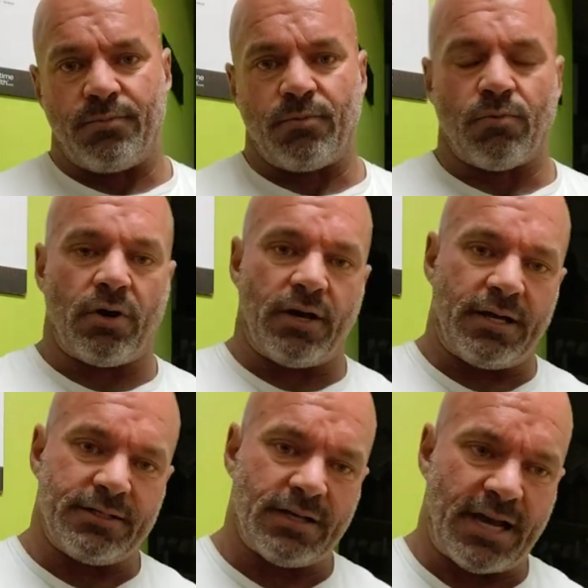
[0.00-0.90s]
where
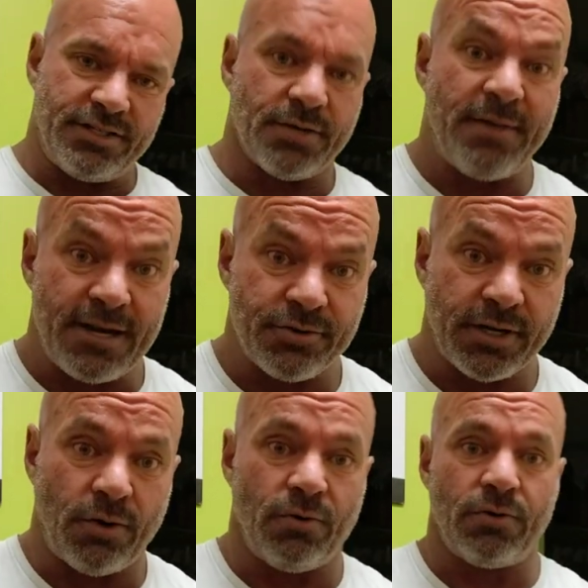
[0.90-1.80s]
a
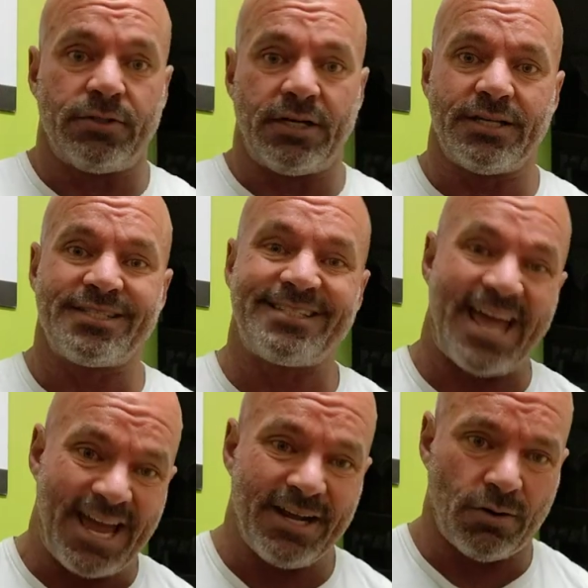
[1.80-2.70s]
isometric hold,
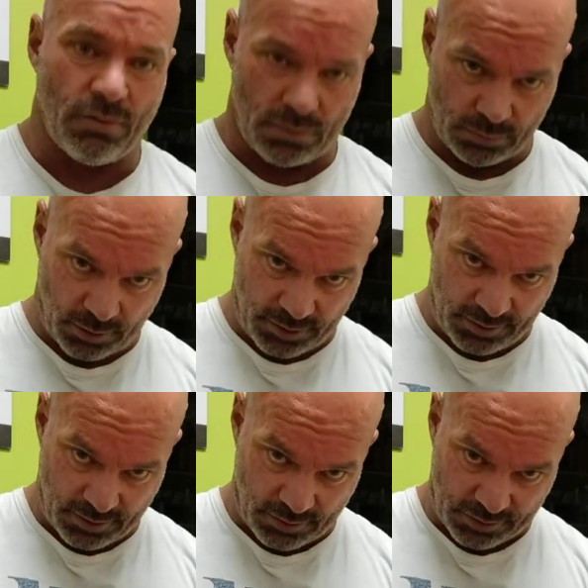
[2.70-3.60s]
static hold, where
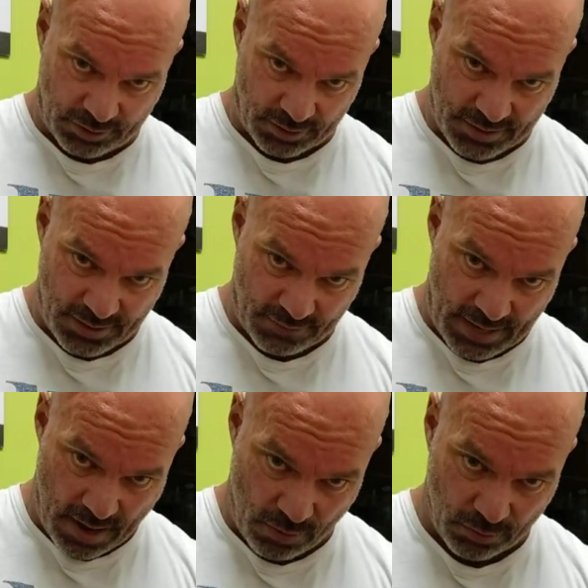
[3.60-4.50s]
it starts giving
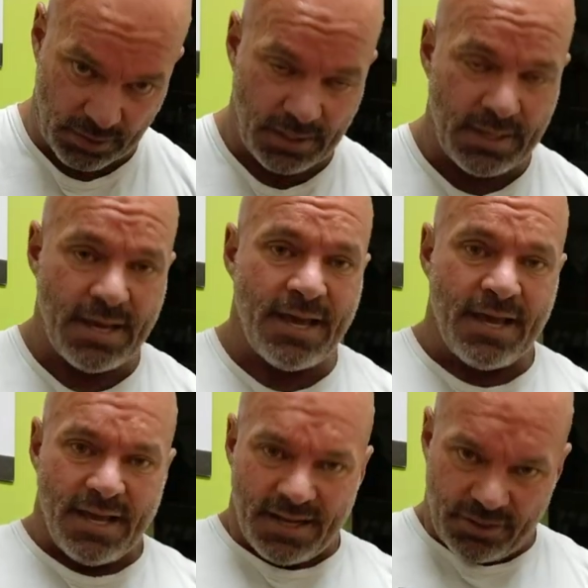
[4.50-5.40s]
out.
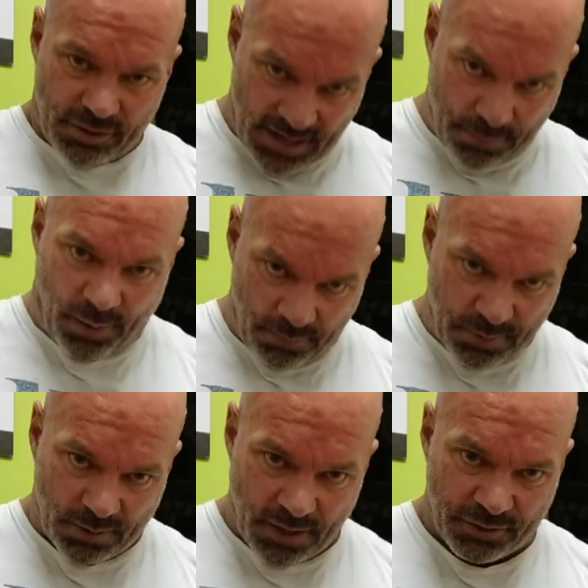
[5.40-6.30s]
And you try to pump
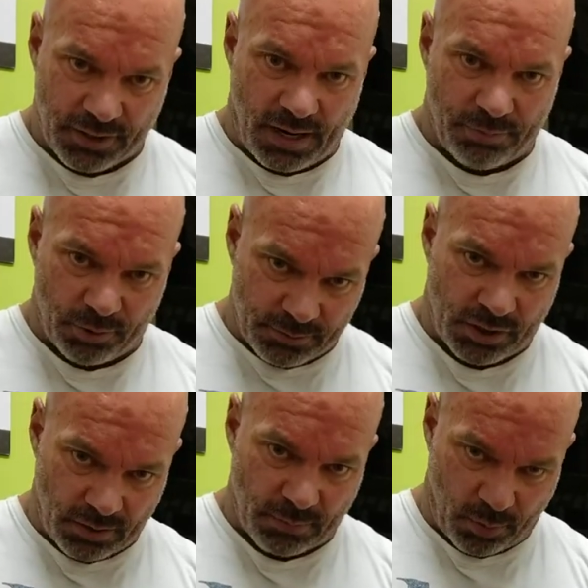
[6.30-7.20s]
another couple
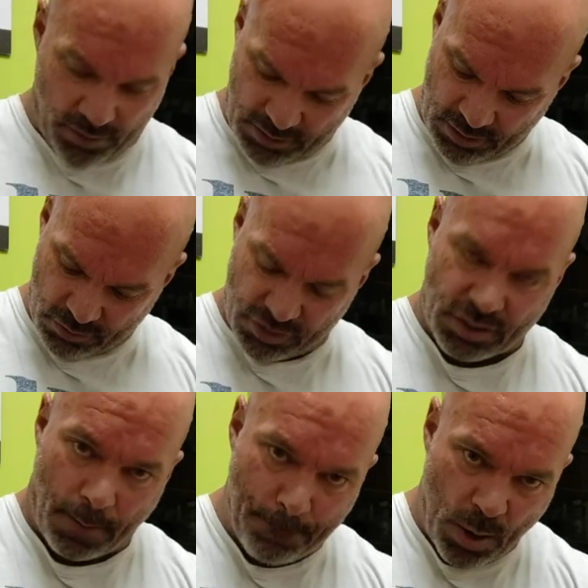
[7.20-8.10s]
until the point that you're just
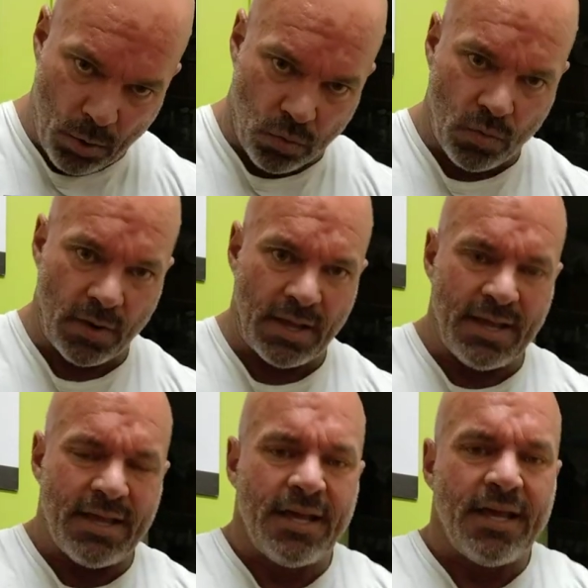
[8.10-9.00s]
like, boo!
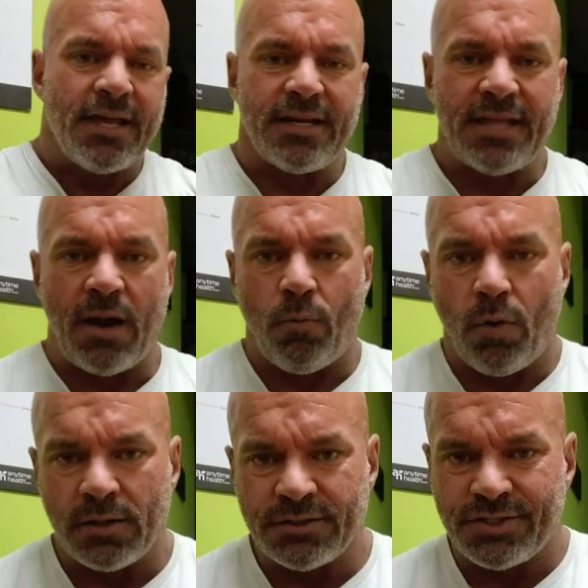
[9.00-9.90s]
And in that
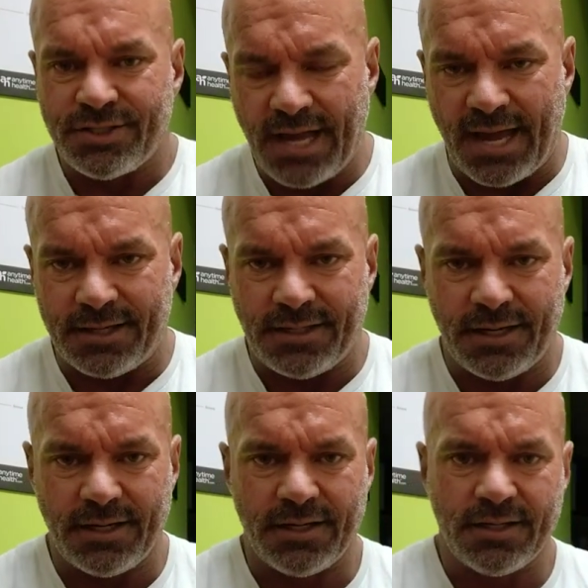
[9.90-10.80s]
one set,
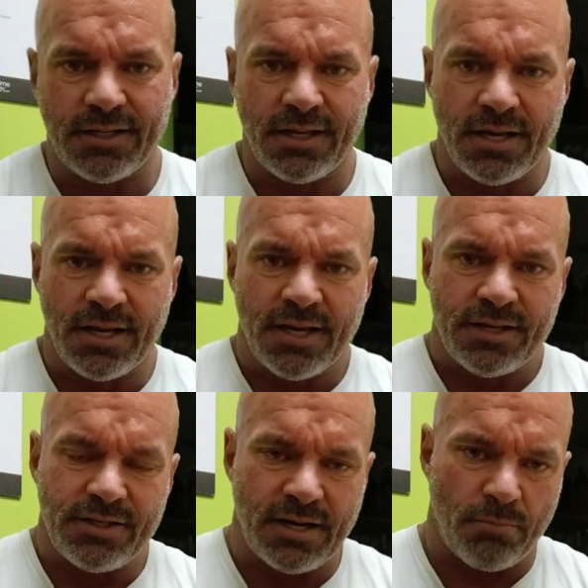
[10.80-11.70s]

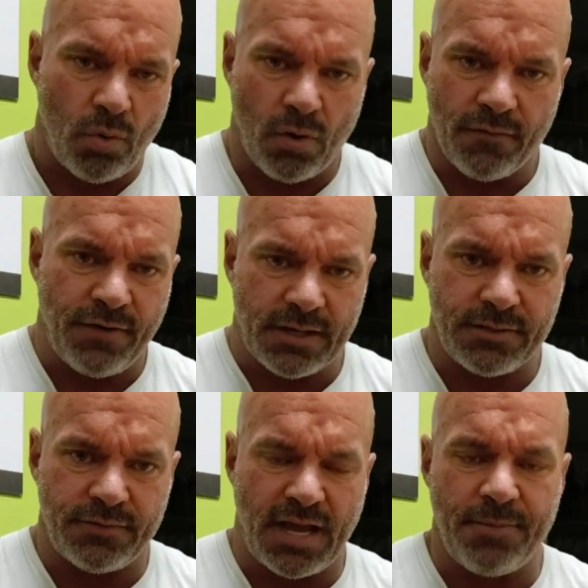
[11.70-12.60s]
you did a more
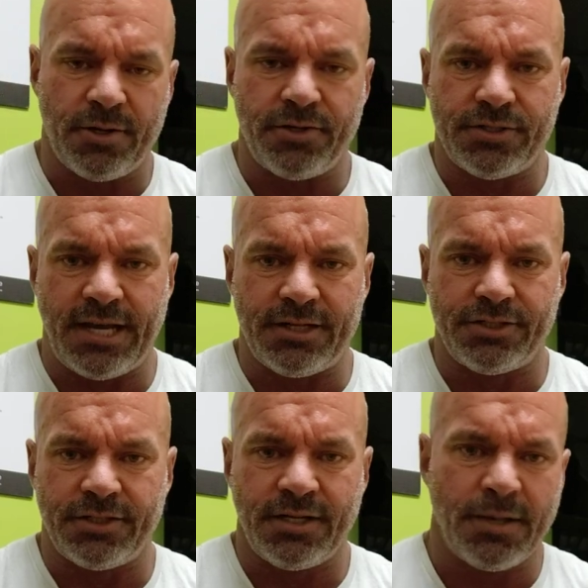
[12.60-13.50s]
effective time under
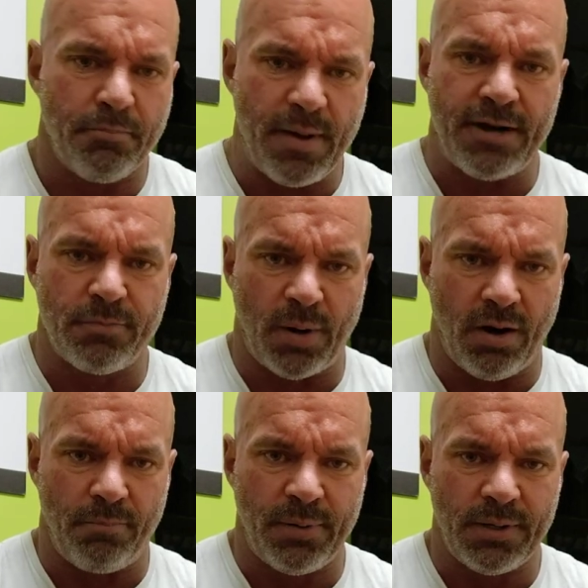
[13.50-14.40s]
tension, better
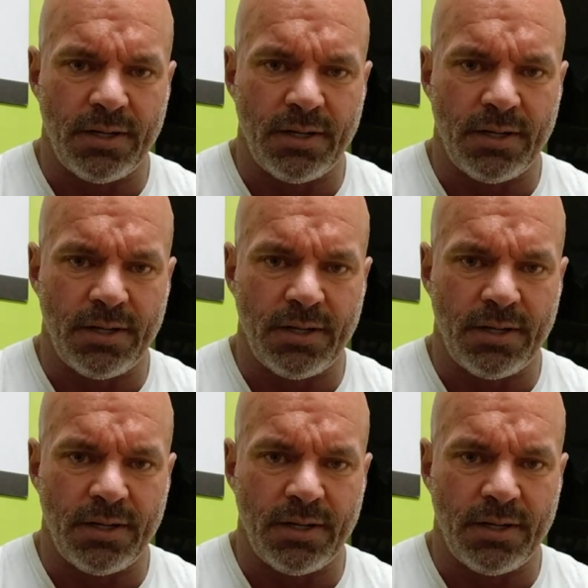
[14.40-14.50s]
pump,